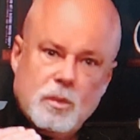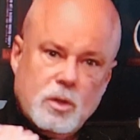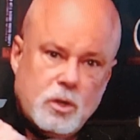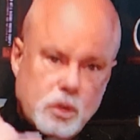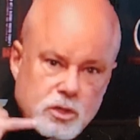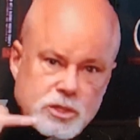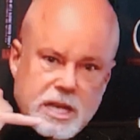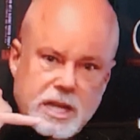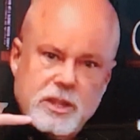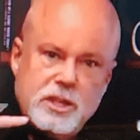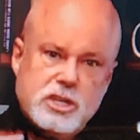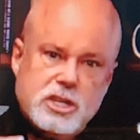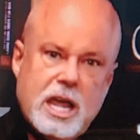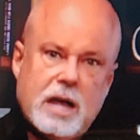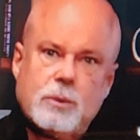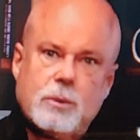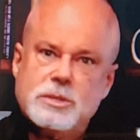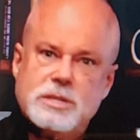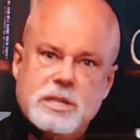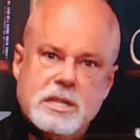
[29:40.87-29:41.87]
You said the
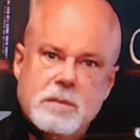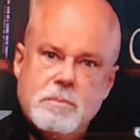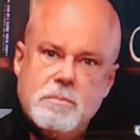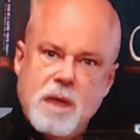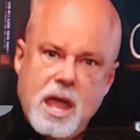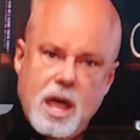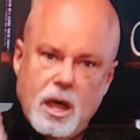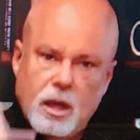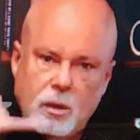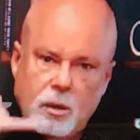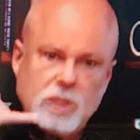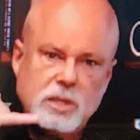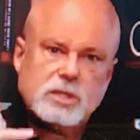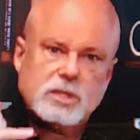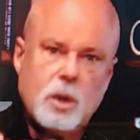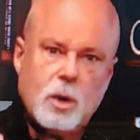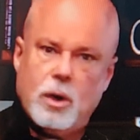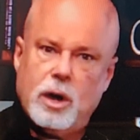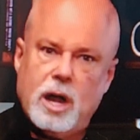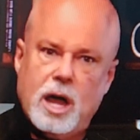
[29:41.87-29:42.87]
check was in the mail. What's
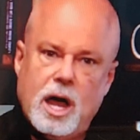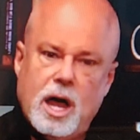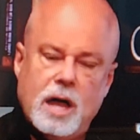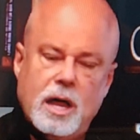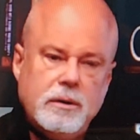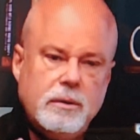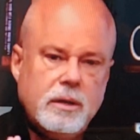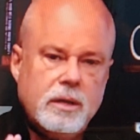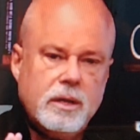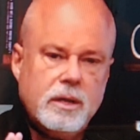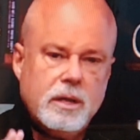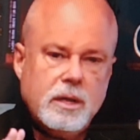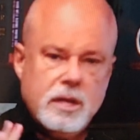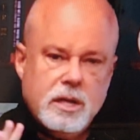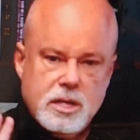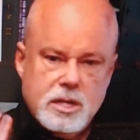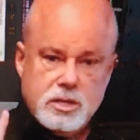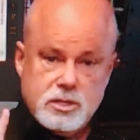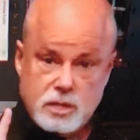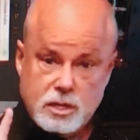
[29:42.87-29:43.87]
going on?
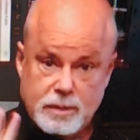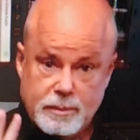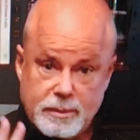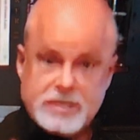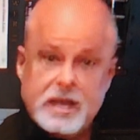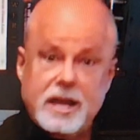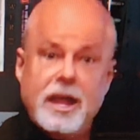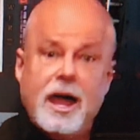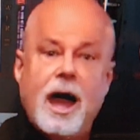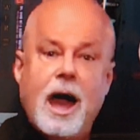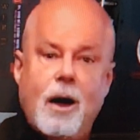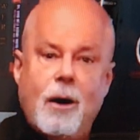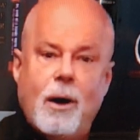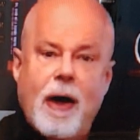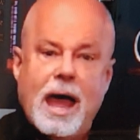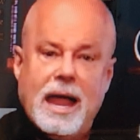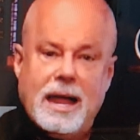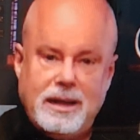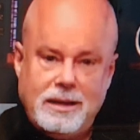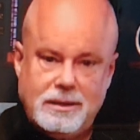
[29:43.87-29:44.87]
So let me tell you how
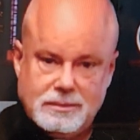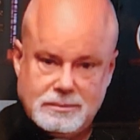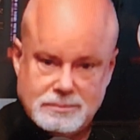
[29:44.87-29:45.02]
I